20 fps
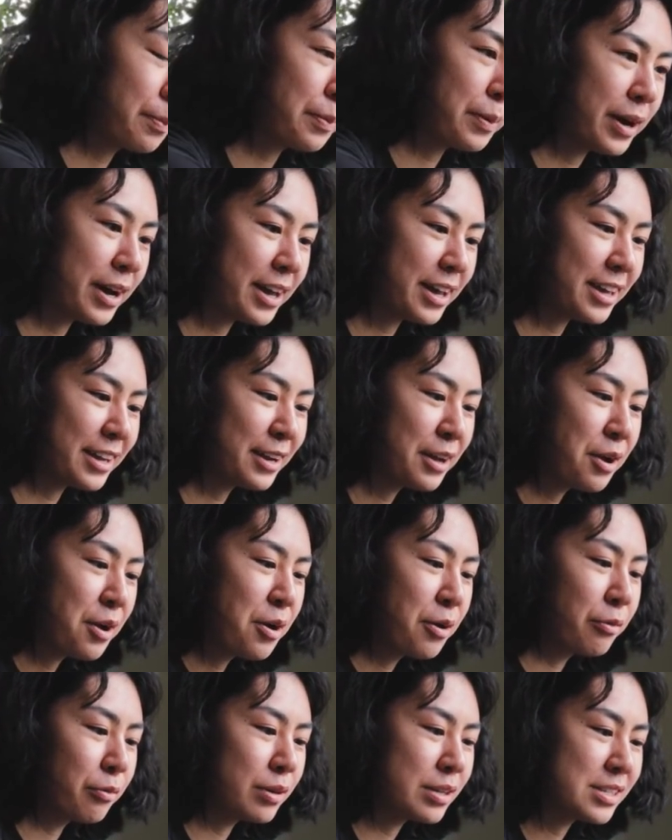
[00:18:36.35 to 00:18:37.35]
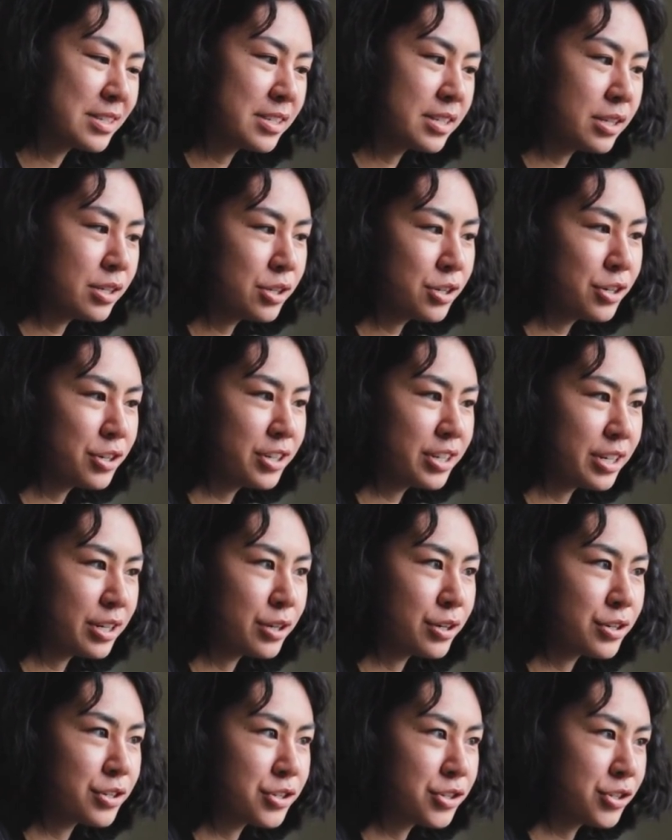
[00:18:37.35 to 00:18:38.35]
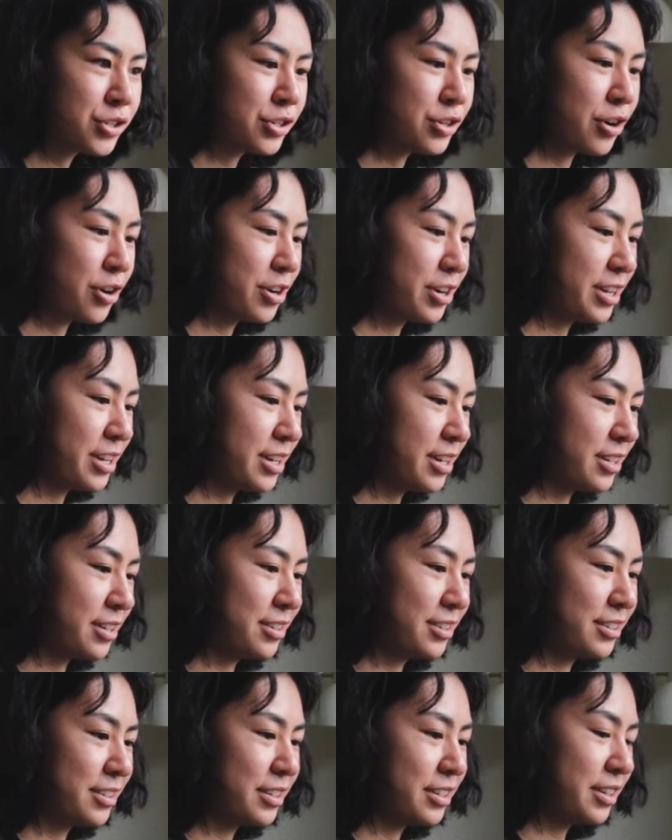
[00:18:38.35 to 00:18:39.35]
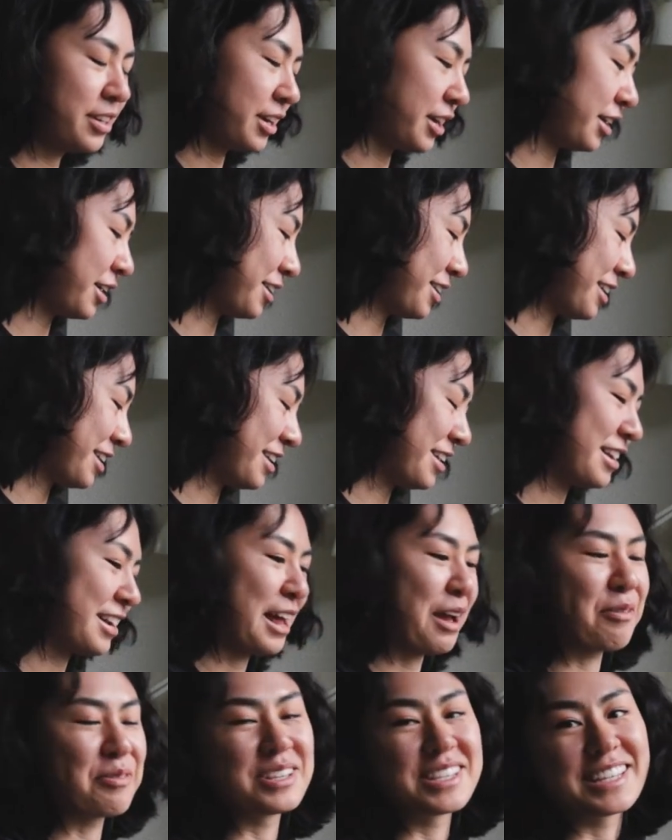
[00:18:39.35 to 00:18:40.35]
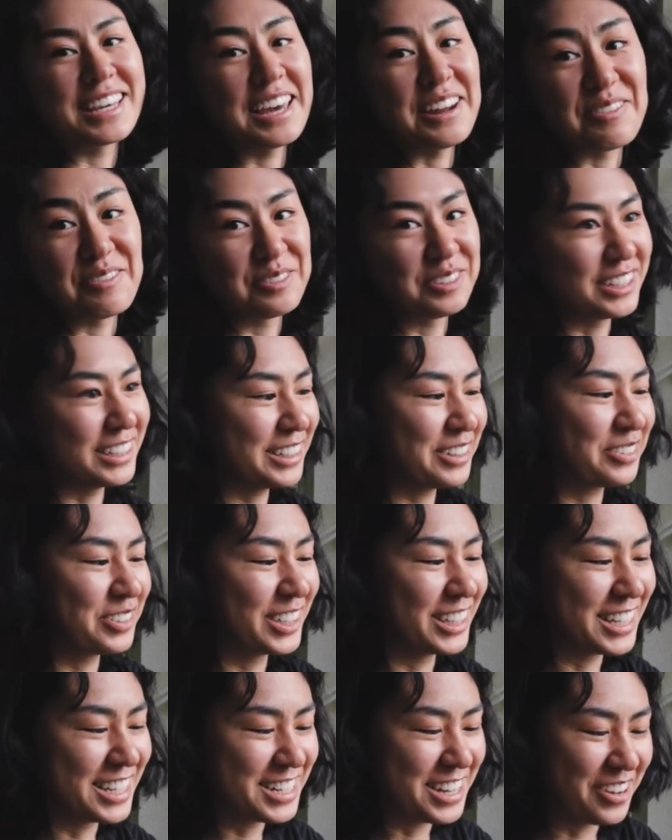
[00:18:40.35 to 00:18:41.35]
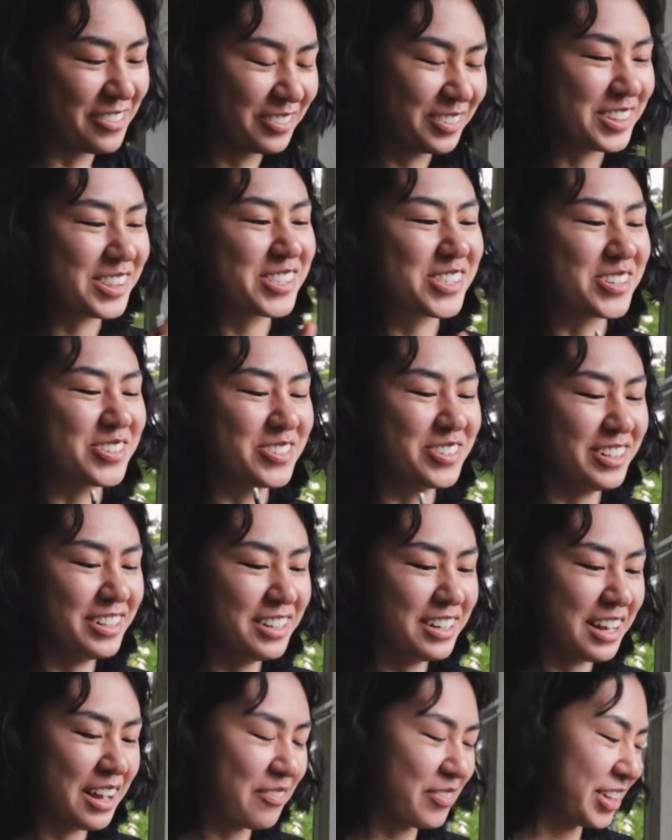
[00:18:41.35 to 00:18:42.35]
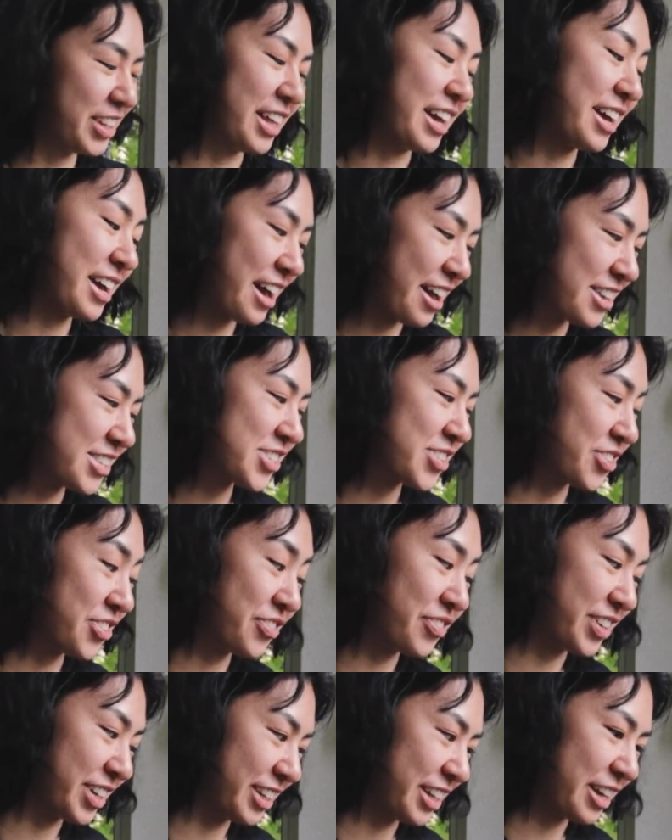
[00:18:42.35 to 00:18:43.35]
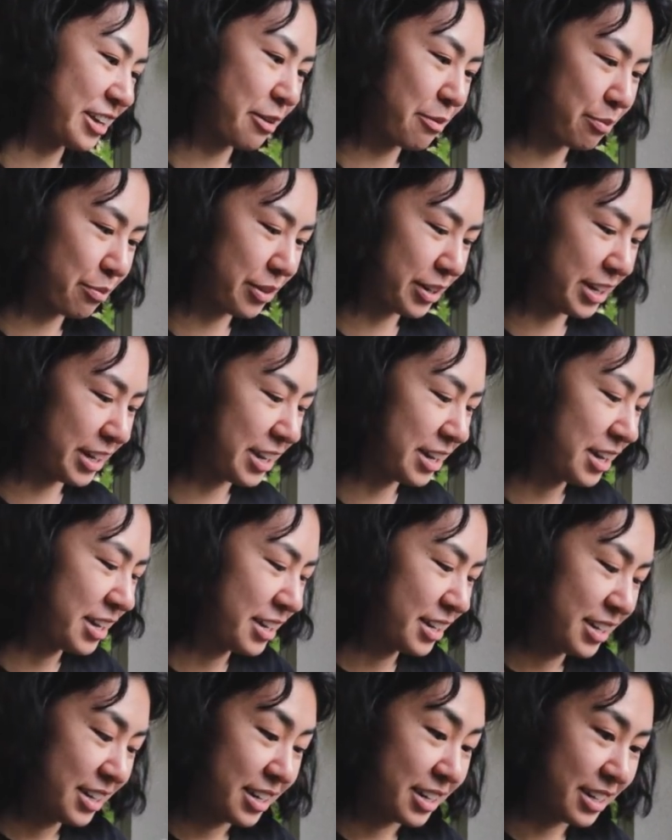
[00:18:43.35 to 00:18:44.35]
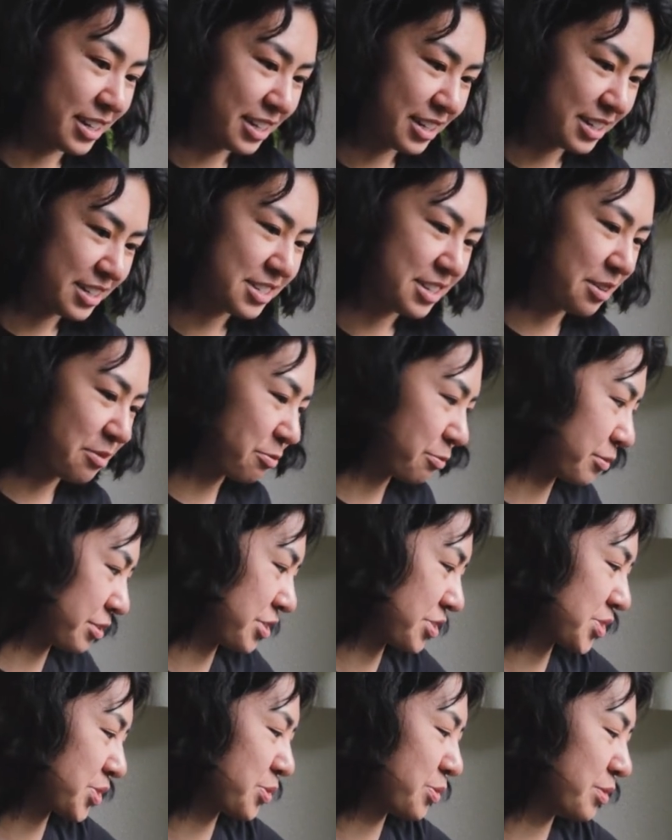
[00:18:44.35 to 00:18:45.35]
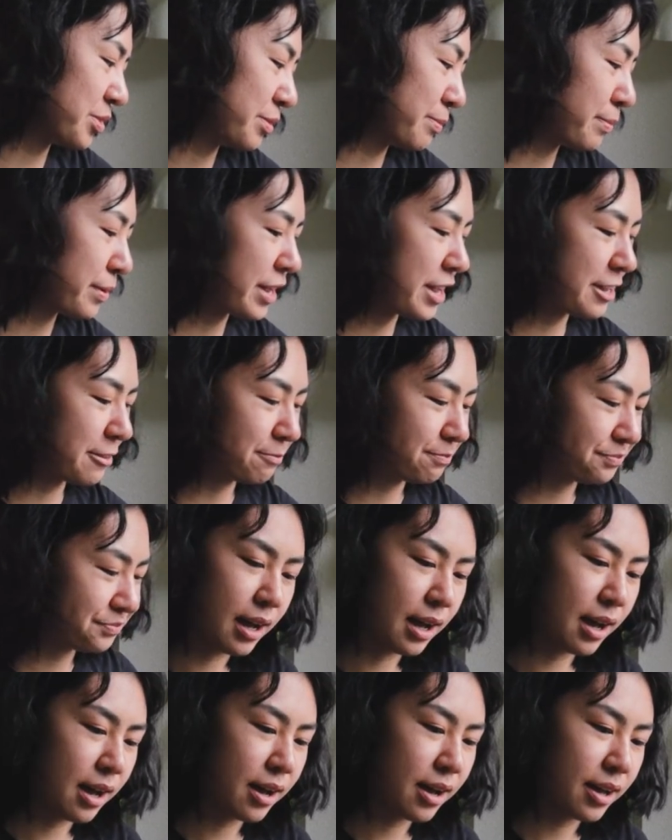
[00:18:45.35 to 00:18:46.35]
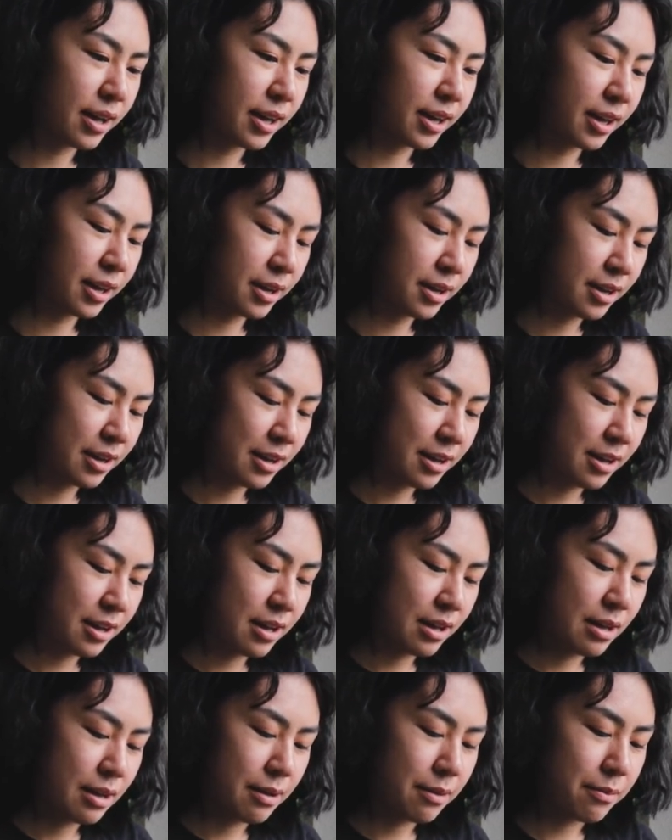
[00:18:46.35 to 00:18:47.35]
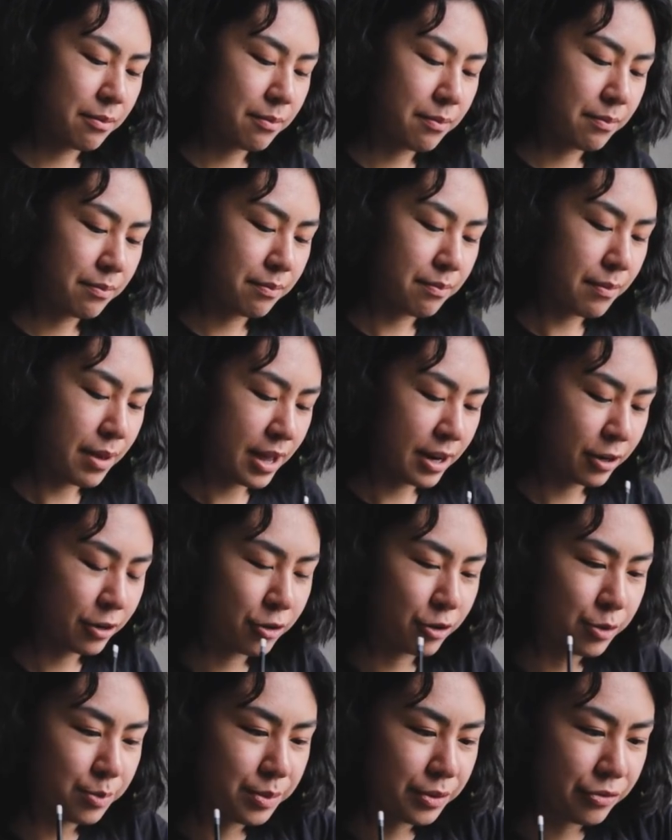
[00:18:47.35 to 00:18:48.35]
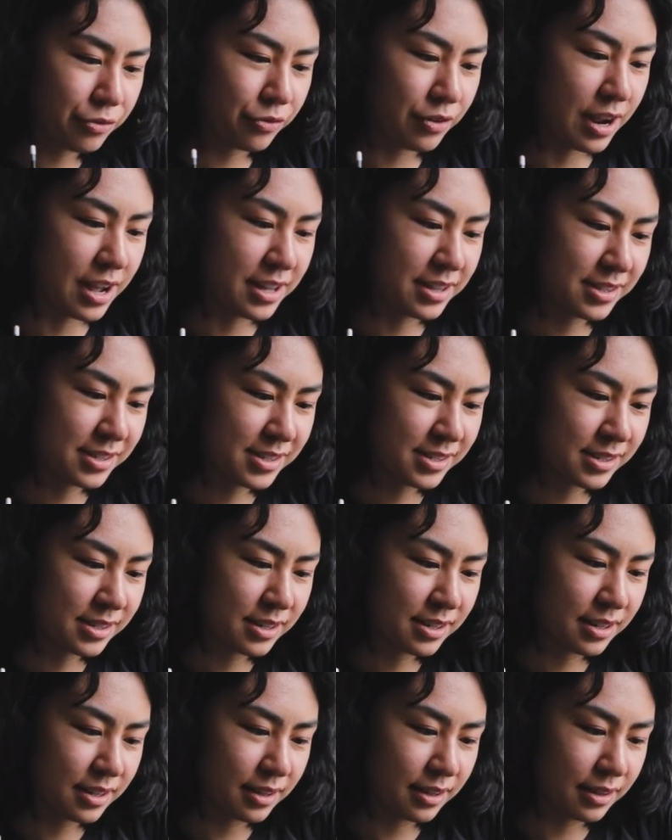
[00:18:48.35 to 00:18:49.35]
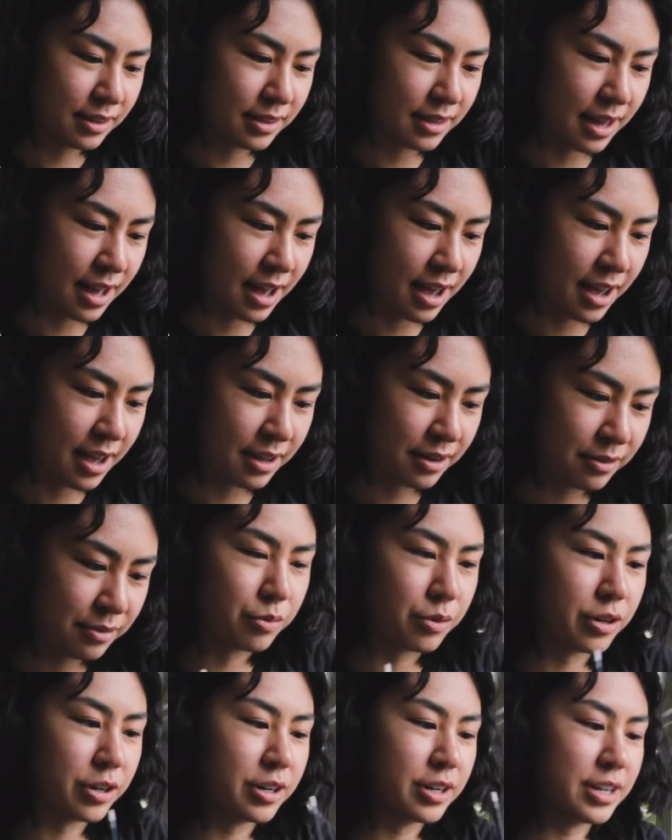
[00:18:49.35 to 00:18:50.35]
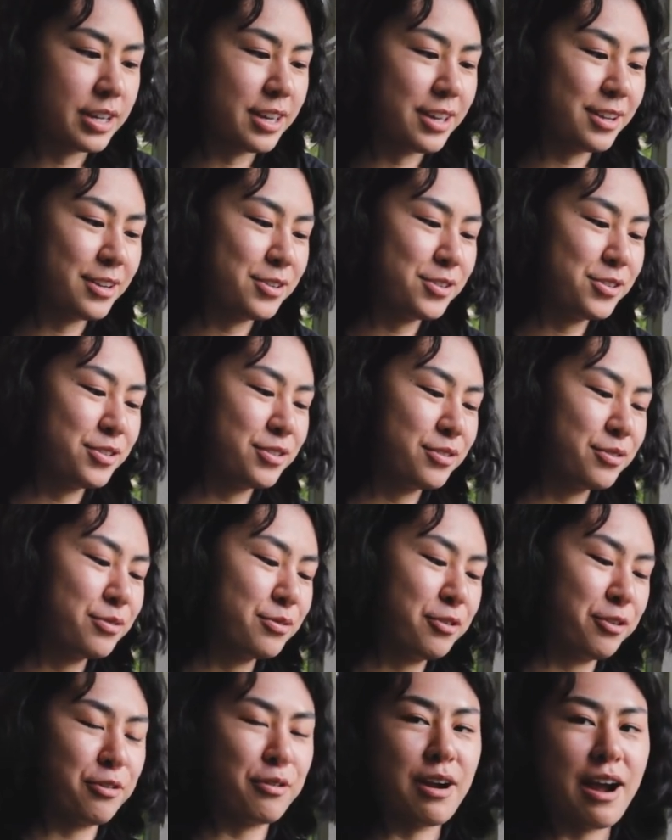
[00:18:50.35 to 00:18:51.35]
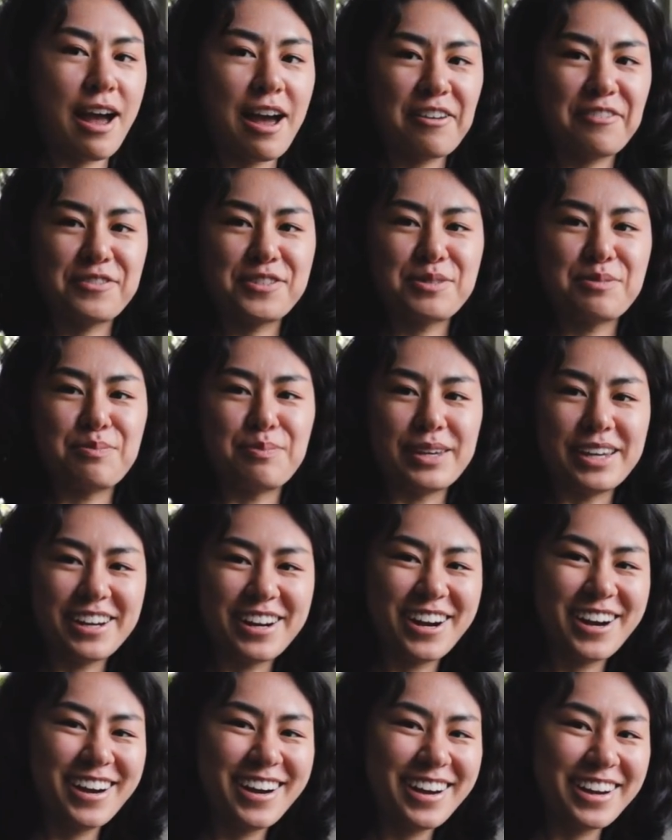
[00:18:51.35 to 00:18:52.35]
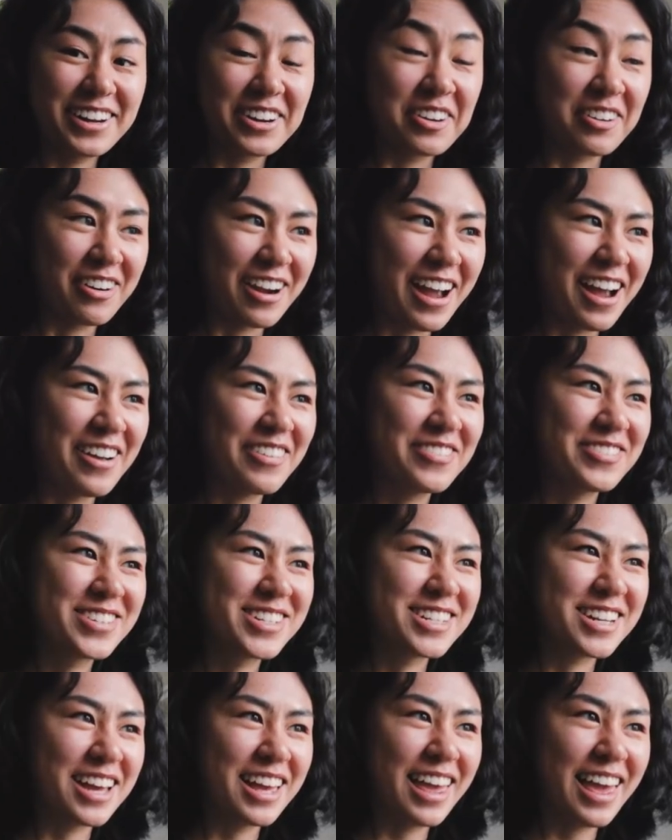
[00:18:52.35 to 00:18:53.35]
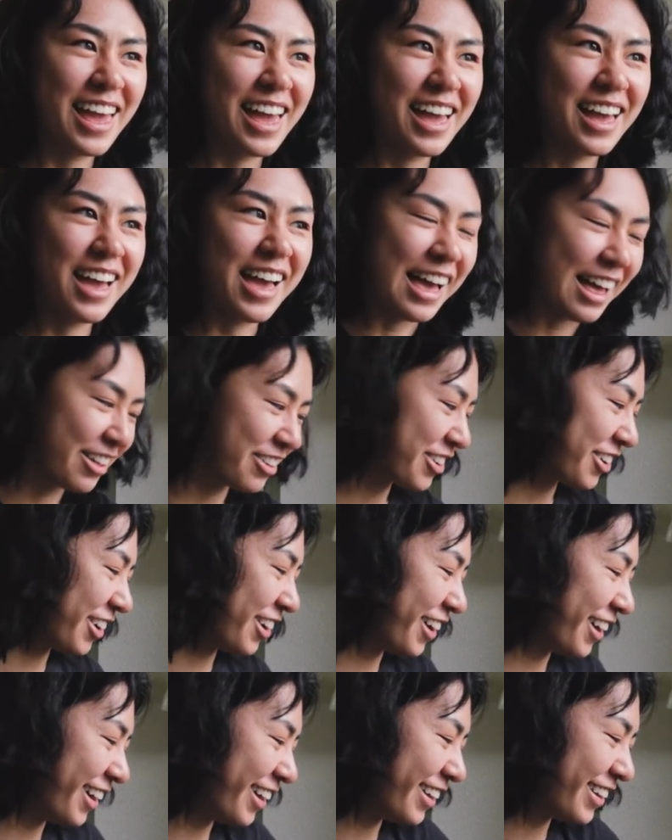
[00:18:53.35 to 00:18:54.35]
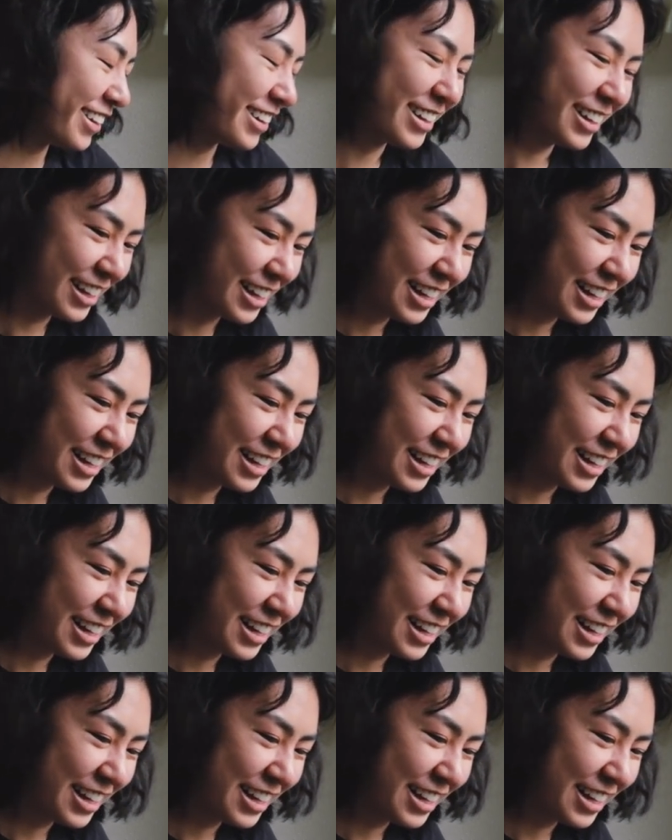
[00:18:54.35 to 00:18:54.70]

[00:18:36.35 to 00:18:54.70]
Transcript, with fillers: But when senior year started, kicking in and I was getting really, really done with school. I mean, like, I still feel like I'm pretty uh, done with school, but I met a group of friends that were into craft beer and craft alcohol.